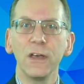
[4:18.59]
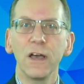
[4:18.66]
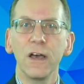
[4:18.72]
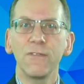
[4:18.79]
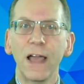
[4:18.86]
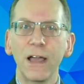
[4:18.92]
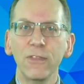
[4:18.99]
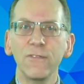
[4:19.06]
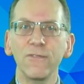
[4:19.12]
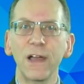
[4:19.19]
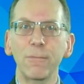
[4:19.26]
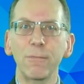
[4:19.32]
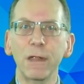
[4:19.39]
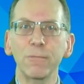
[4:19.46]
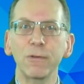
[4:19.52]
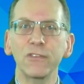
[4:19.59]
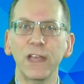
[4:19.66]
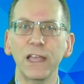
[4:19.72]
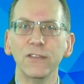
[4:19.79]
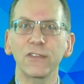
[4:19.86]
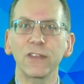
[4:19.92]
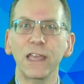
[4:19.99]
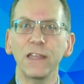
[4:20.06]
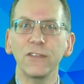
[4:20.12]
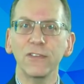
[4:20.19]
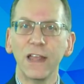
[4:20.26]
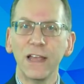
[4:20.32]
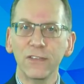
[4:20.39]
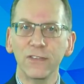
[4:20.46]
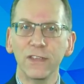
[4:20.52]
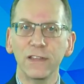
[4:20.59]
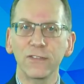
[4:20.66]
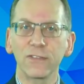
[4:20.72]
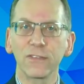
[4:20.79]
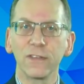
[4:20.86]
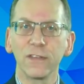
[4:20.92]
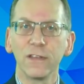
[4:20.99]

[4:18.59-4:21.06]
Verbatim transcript: of how the fabric protects against acids